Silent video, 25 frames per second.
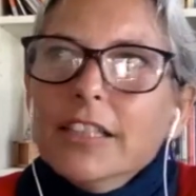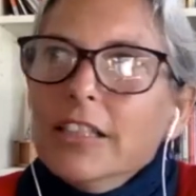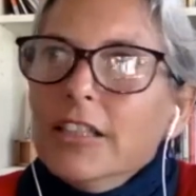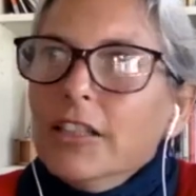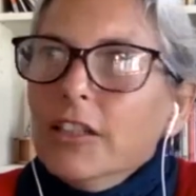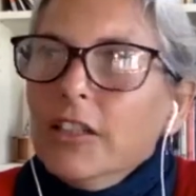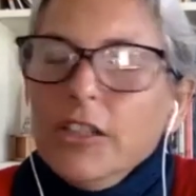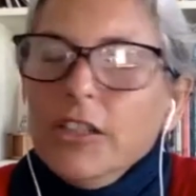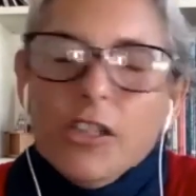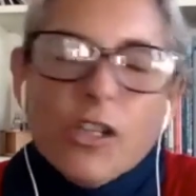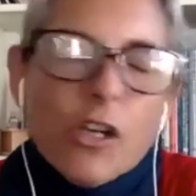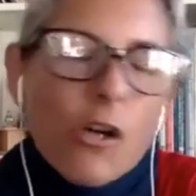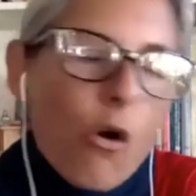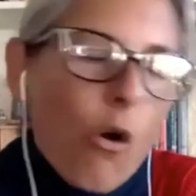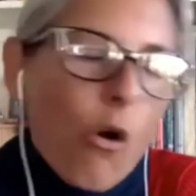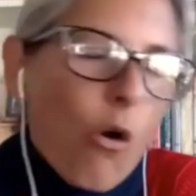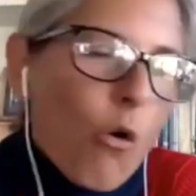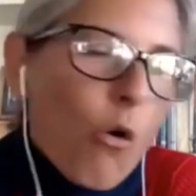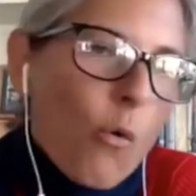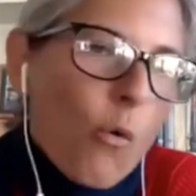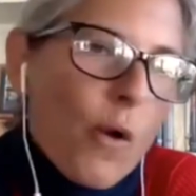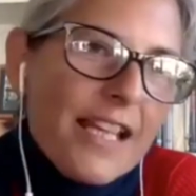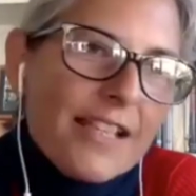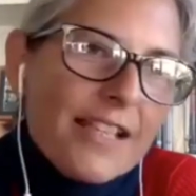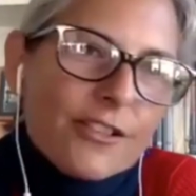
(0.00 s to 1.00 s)
you know,
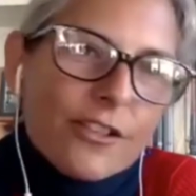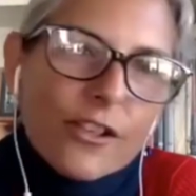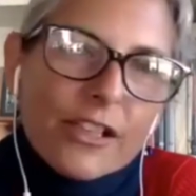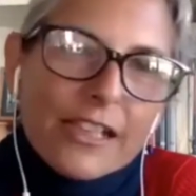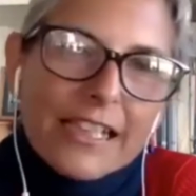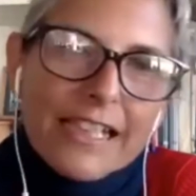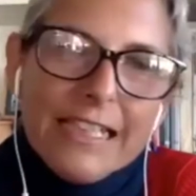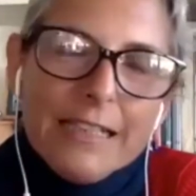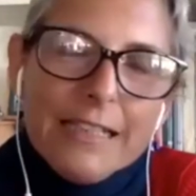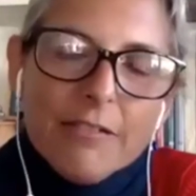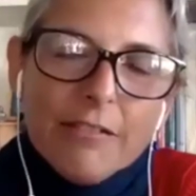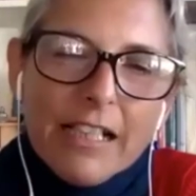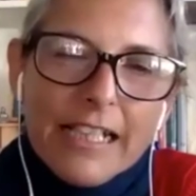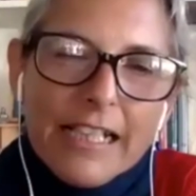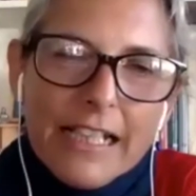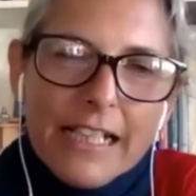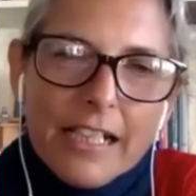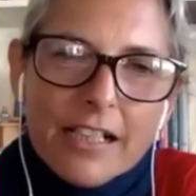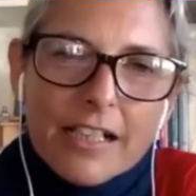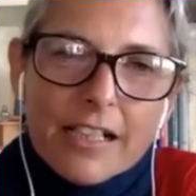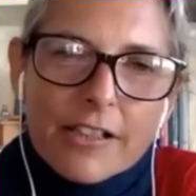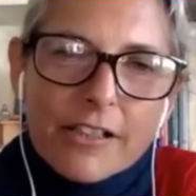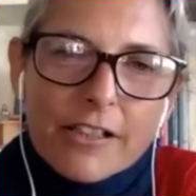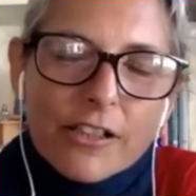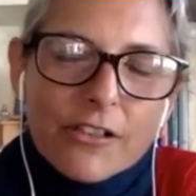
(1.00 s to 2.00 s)
always keep
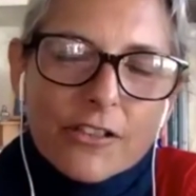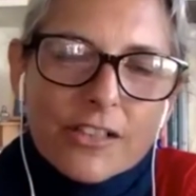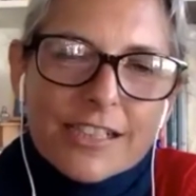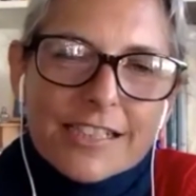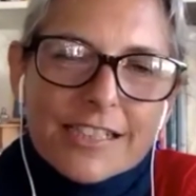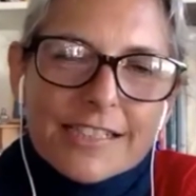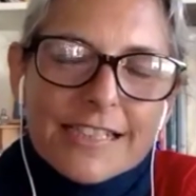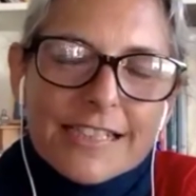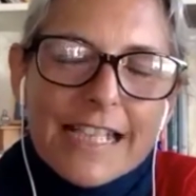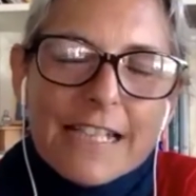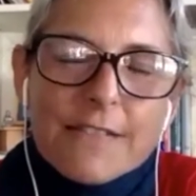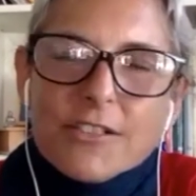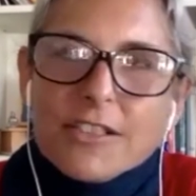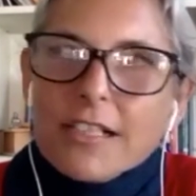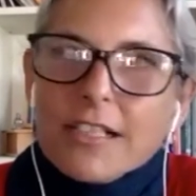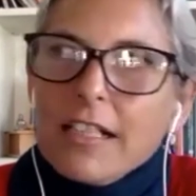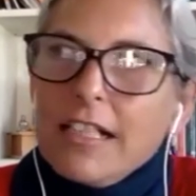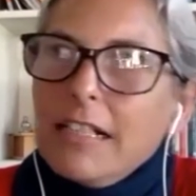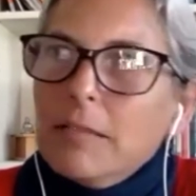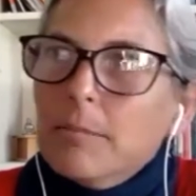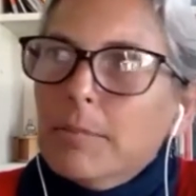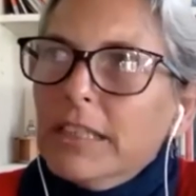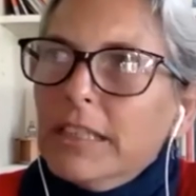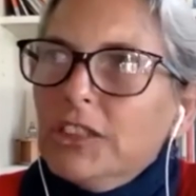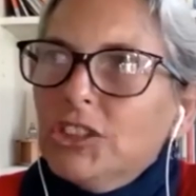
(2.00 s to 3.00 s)
erring on the safe side,
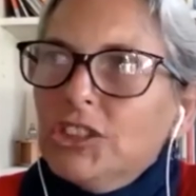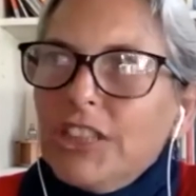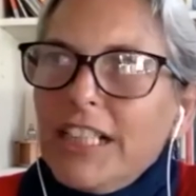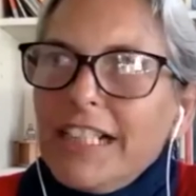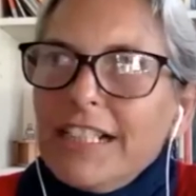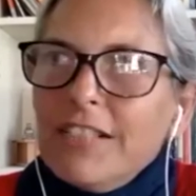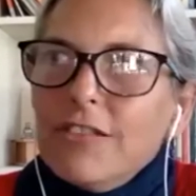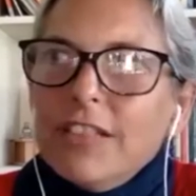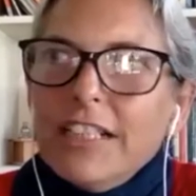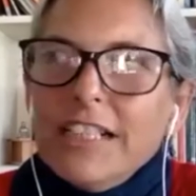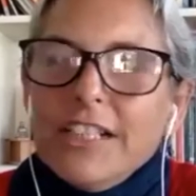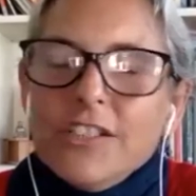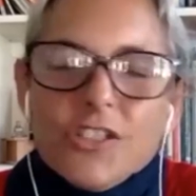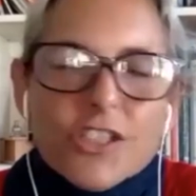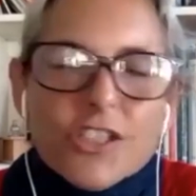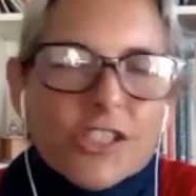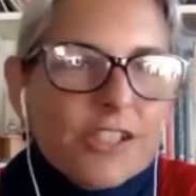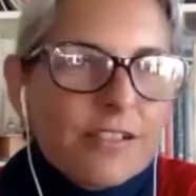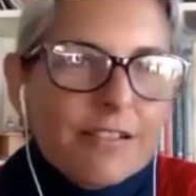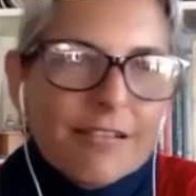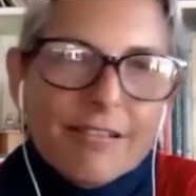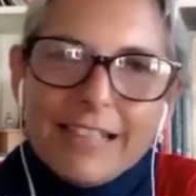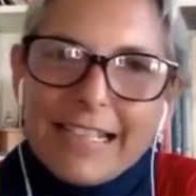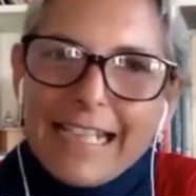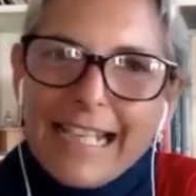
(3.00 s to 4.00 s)
but generally just
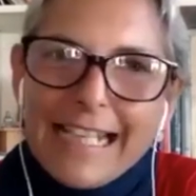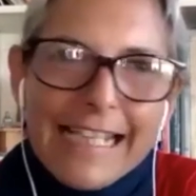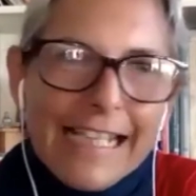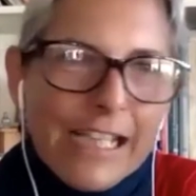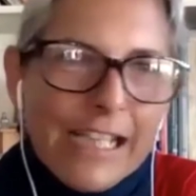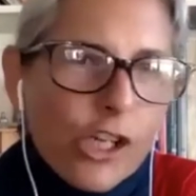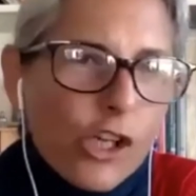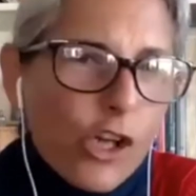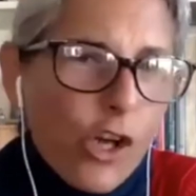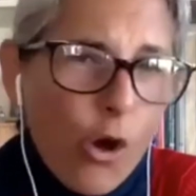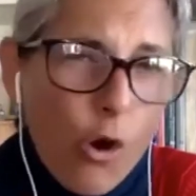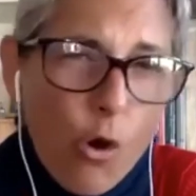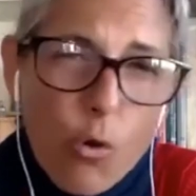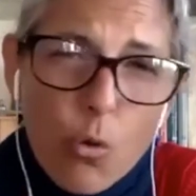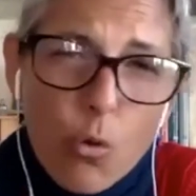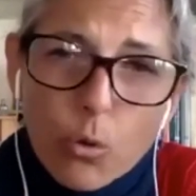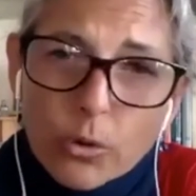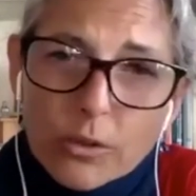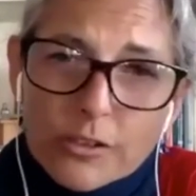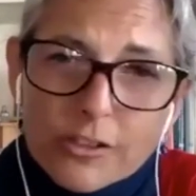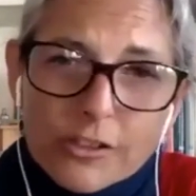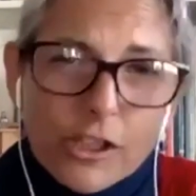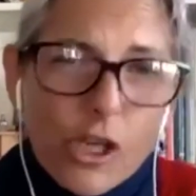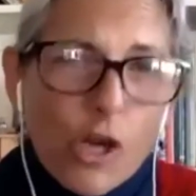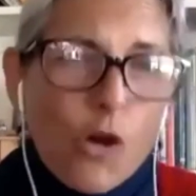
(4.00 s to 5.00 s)
getting cold
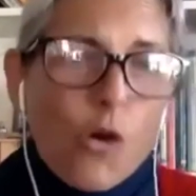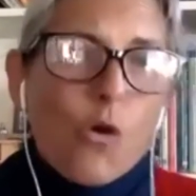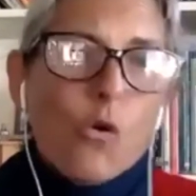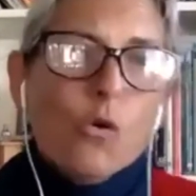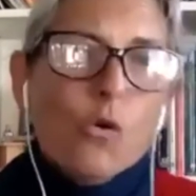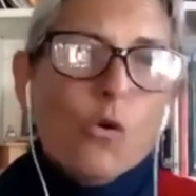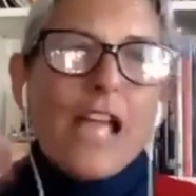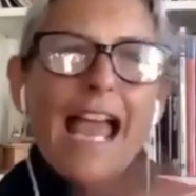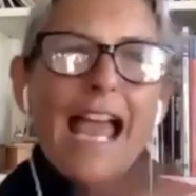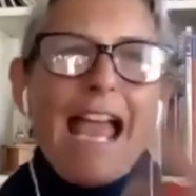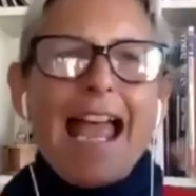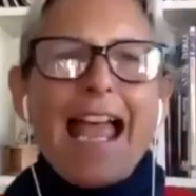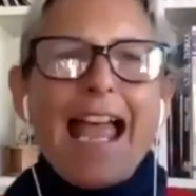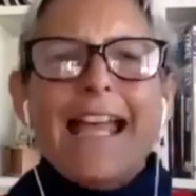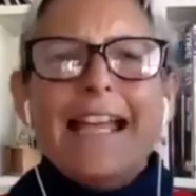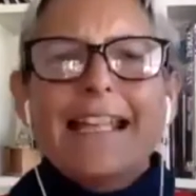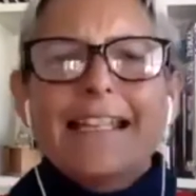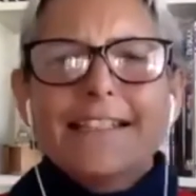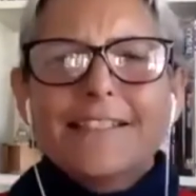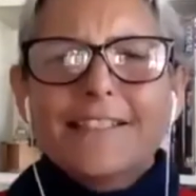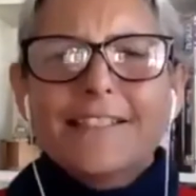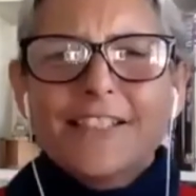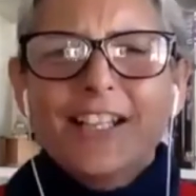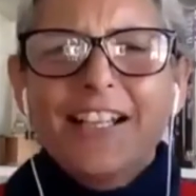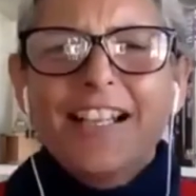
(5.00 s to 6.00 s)

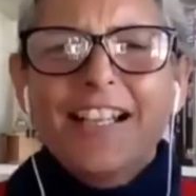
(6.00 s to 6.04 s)
hands.